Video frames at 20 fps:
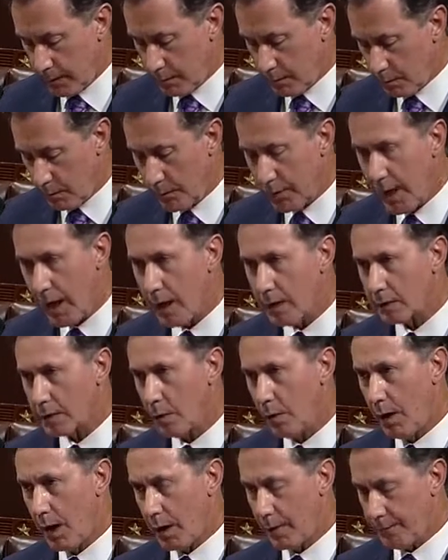Without
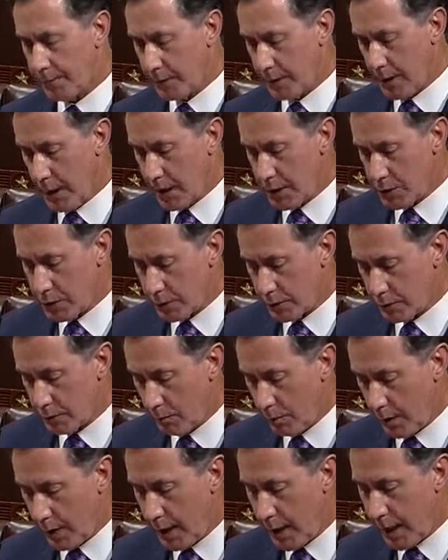qualification,
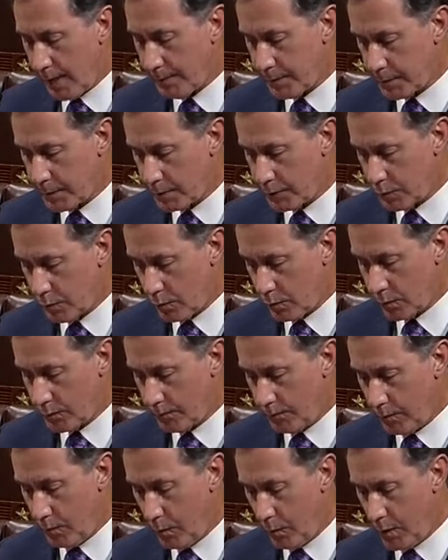what happened to George
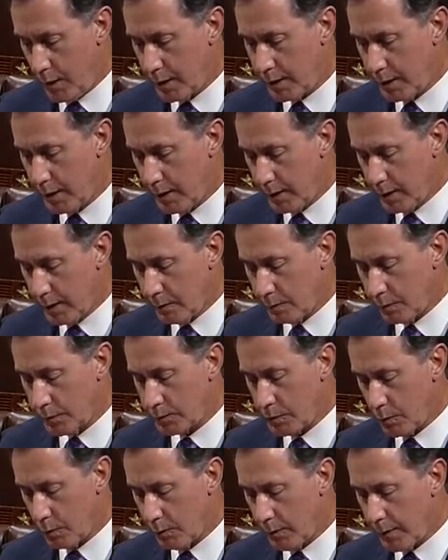Floyd
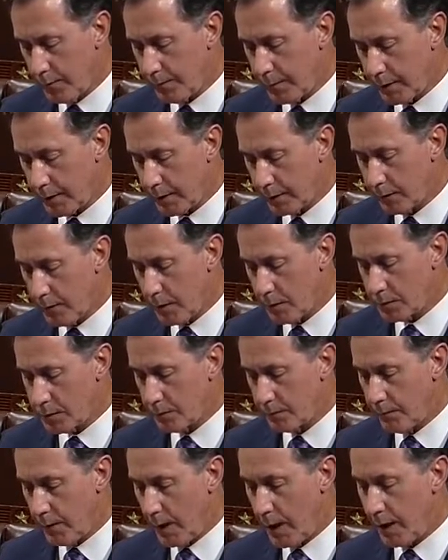was horrific, and those
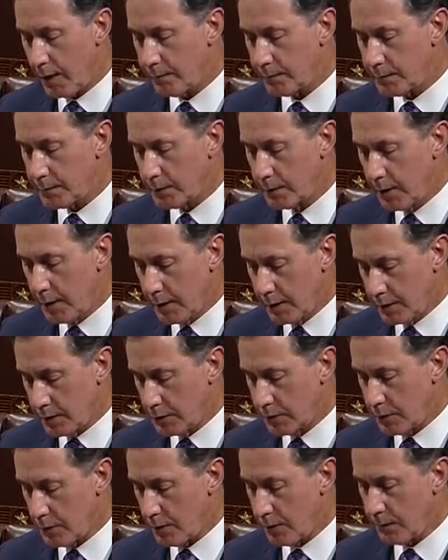involved
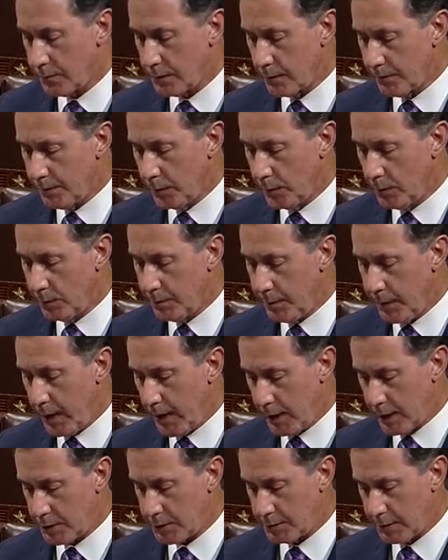deserve the full
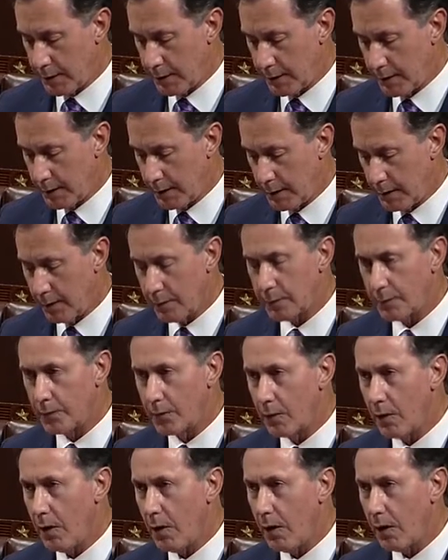punishment under
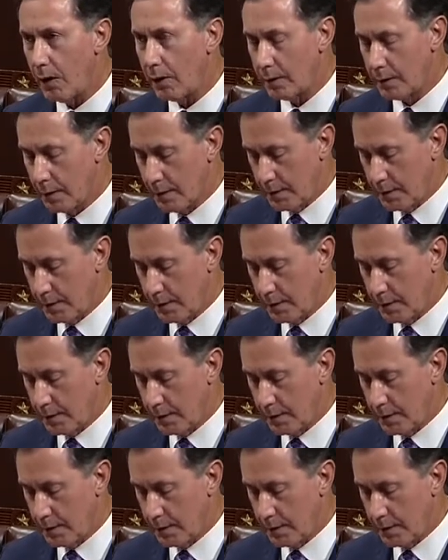the law.